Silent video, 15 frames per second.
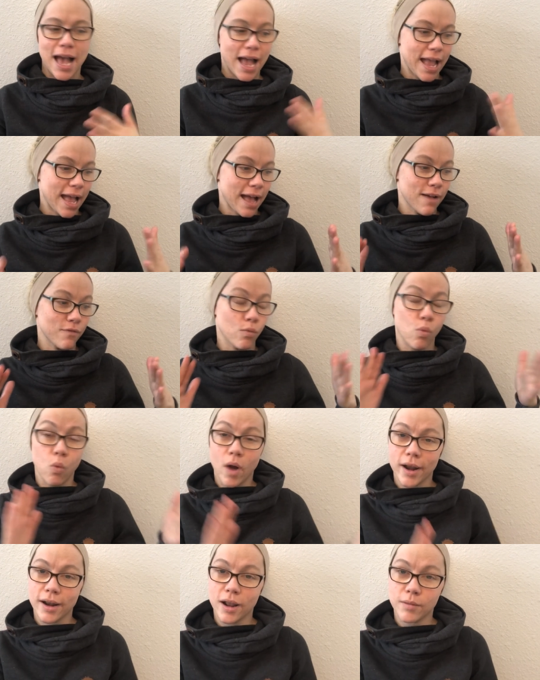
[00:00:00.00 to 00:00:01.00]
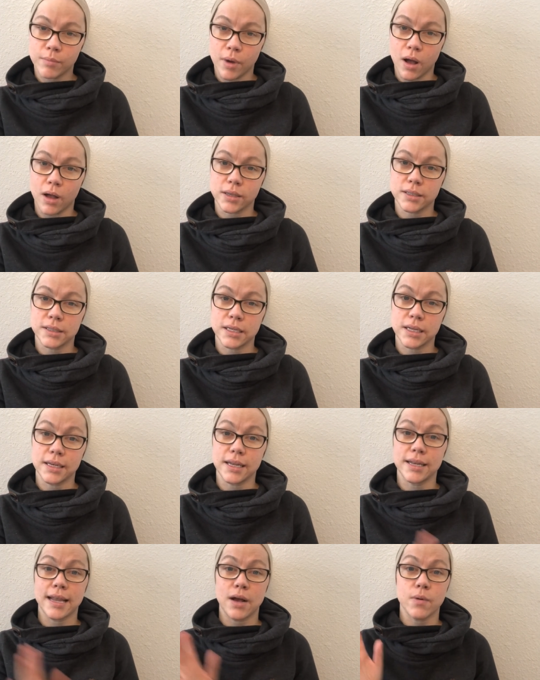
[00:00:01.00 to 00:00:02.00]
I have one
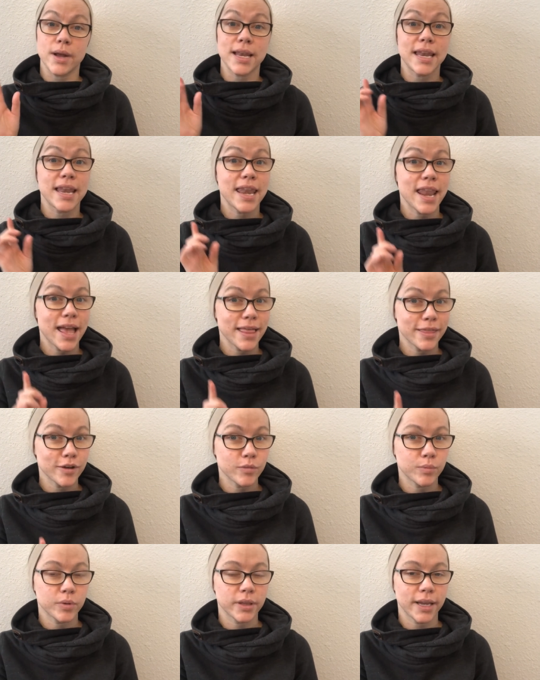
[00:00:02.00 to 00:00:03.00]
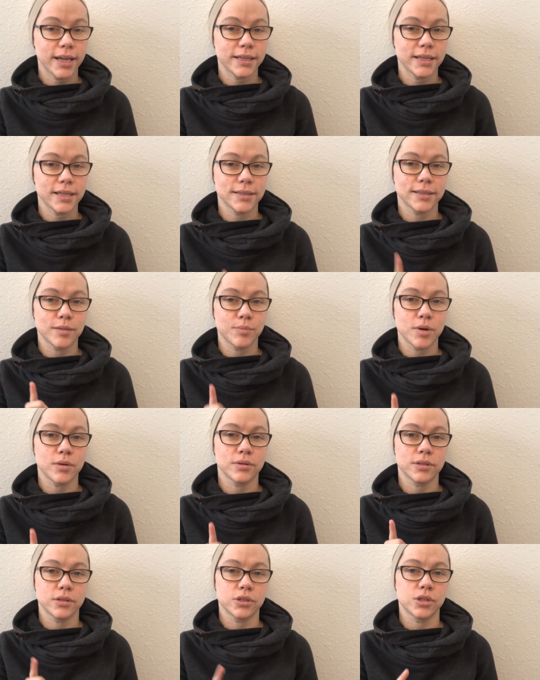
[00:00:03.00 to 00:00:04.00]
unboxing. Now another plant is
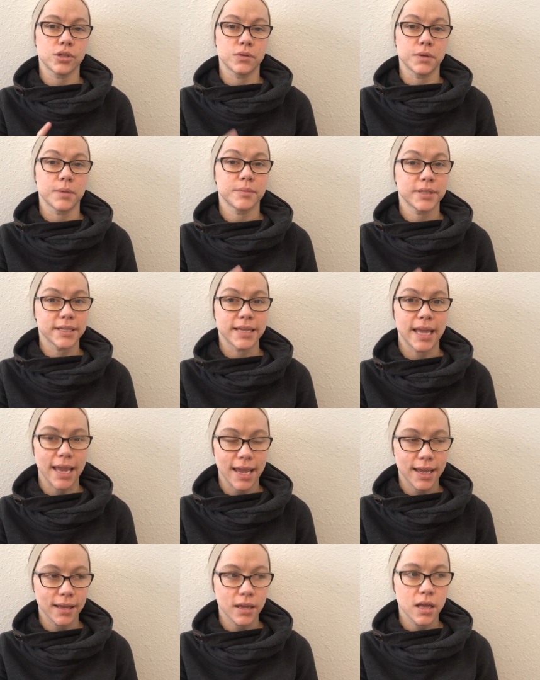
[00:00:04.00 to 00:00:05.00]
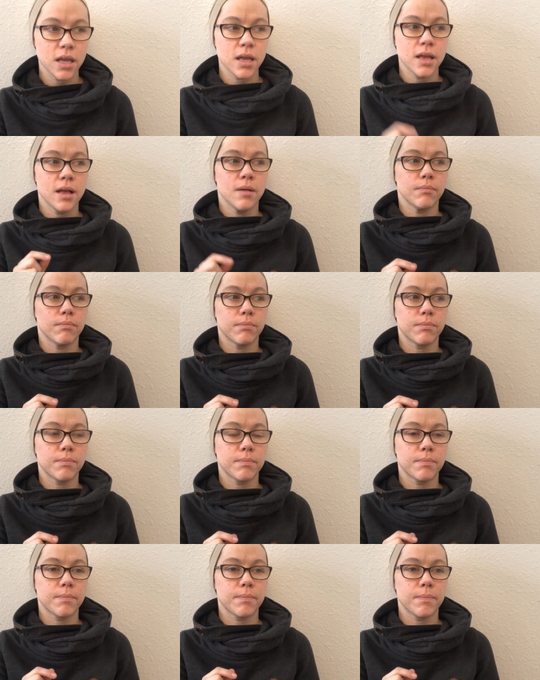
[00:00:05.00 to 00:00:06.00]
supposed to show up today
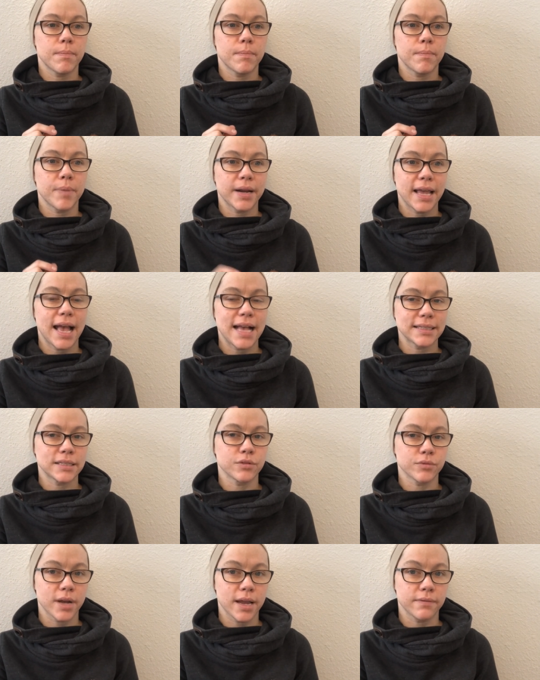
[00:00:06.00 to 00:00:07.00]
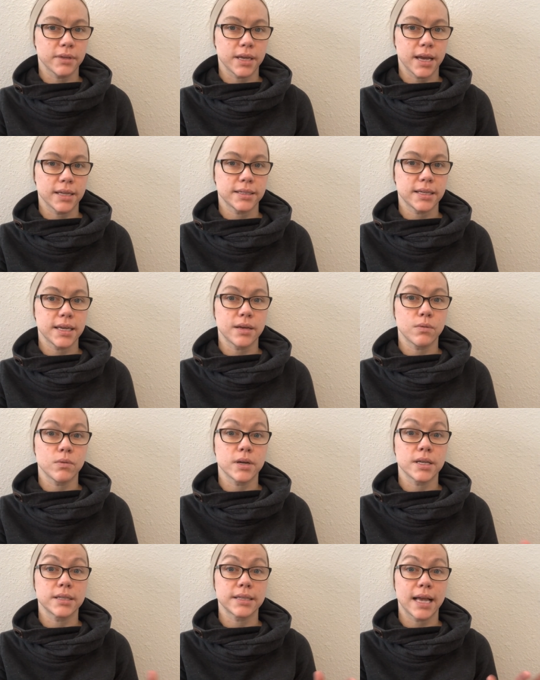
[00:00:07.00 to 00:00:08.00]
but it hasn't arrived yet. It
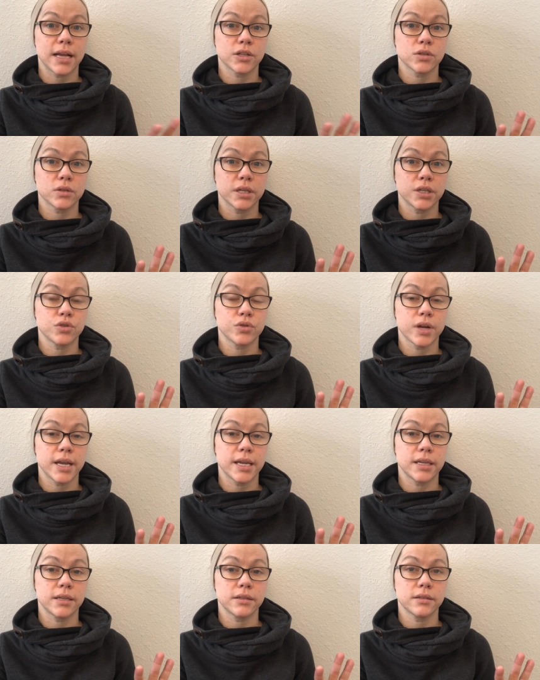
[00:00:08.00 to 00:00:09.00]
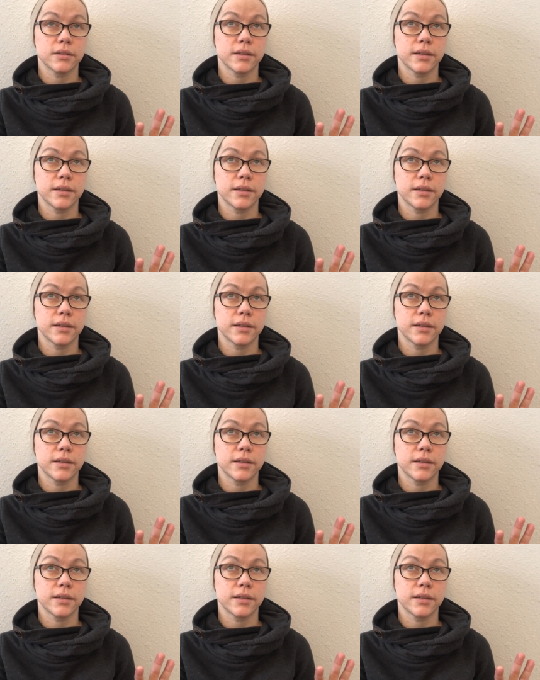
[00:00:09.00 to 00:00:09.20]
was actually tried,